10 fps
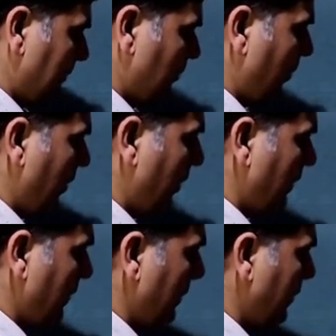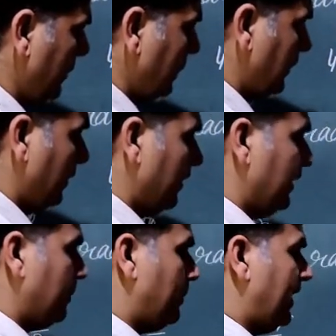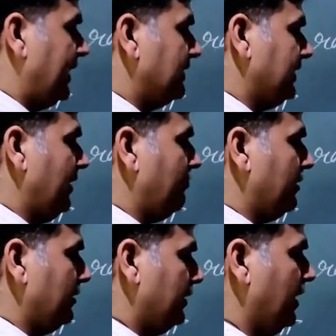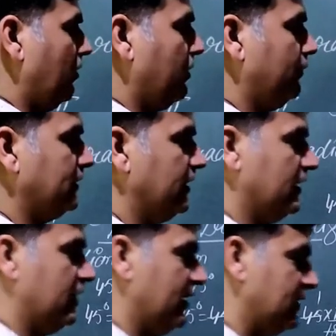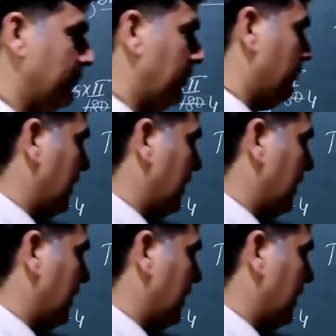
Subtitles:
300. Here pi is given. Now if you see another example,